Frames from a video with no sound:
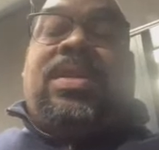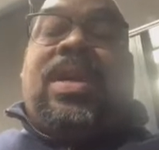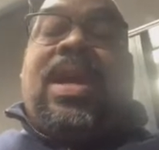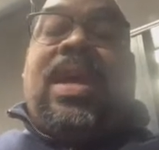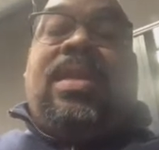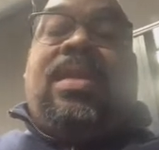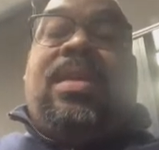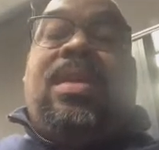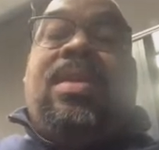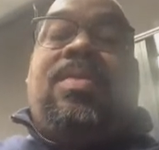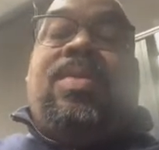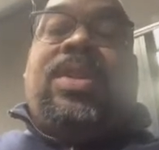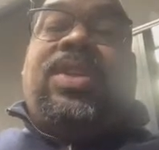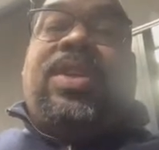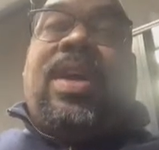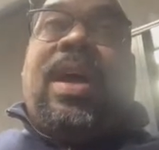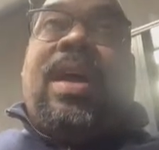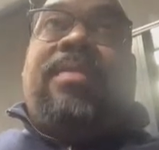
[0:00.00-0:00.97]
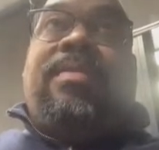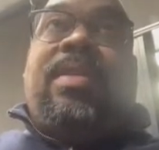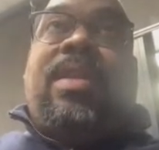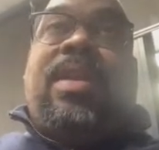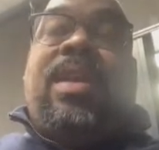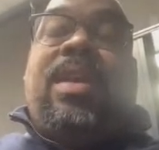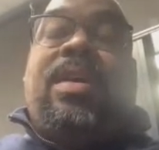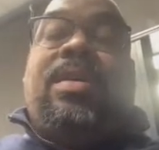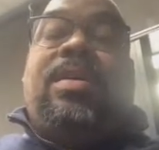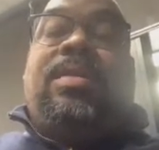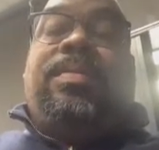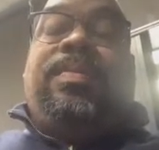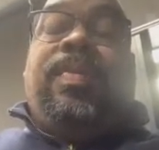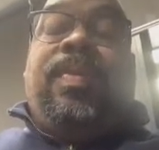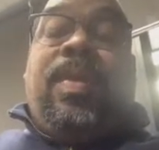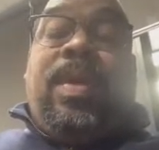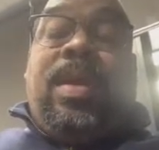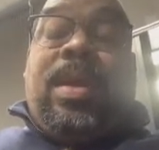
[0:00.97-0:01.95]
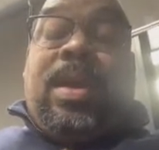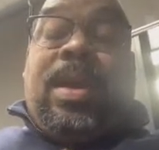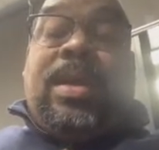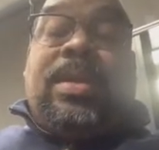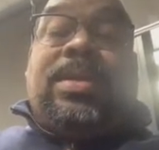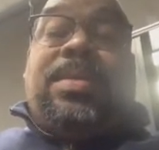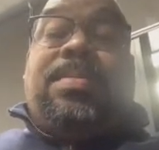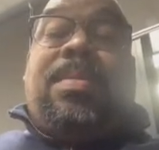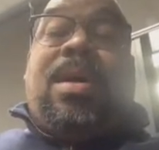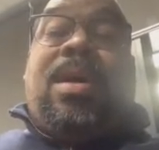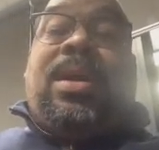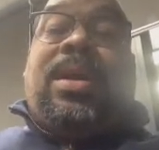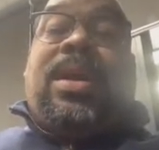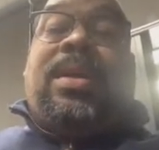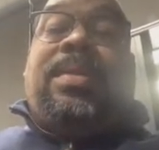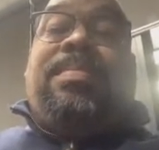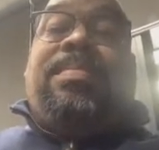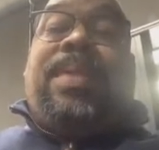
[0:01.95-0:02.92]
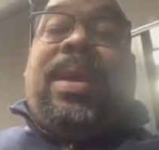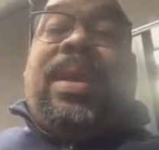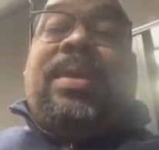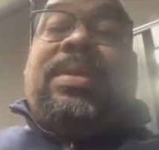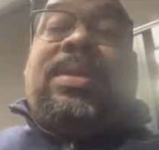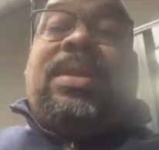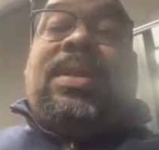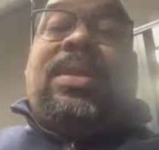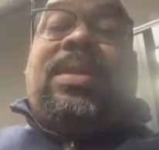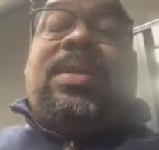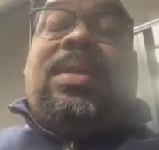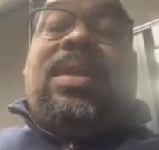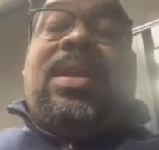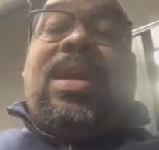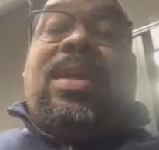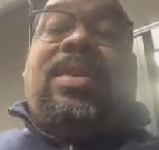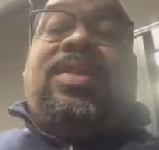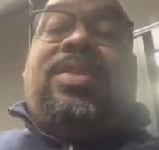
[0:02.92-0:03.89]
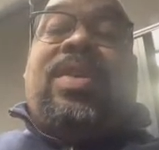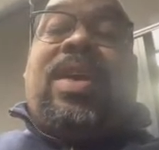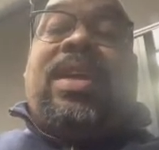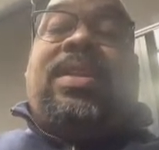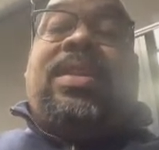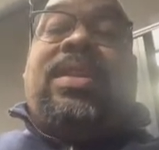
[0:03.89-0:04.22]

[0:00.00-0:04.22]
I think what you have in here is a market basing and it's trying to